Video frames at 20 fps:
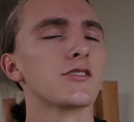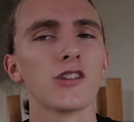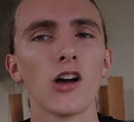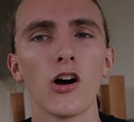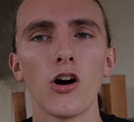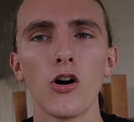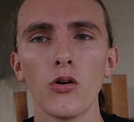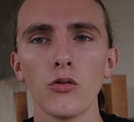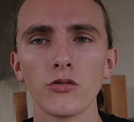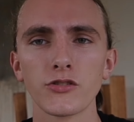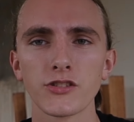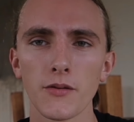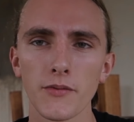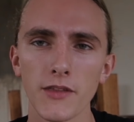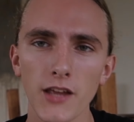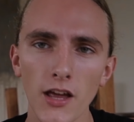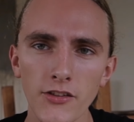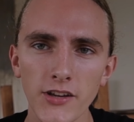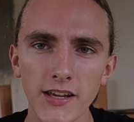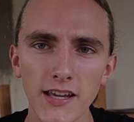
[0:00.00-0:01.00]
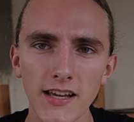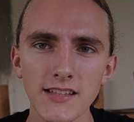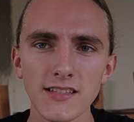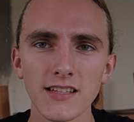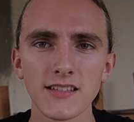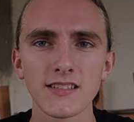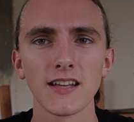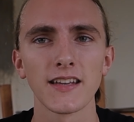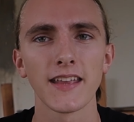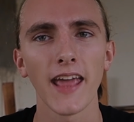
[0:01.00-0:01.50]
So some of the other kids,
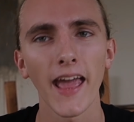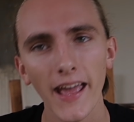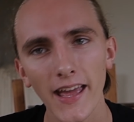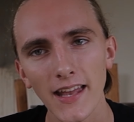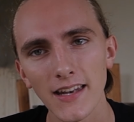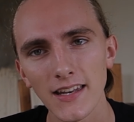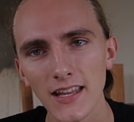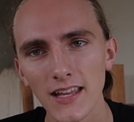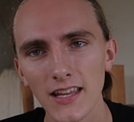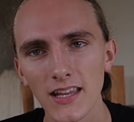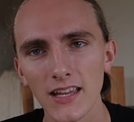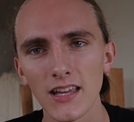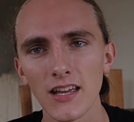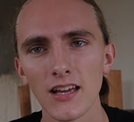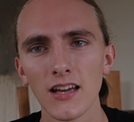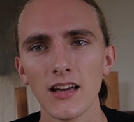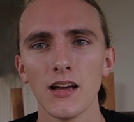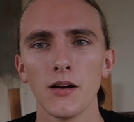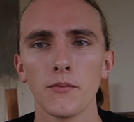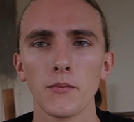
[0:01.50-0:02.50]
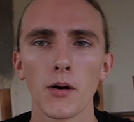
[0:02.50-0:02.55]
they said candy.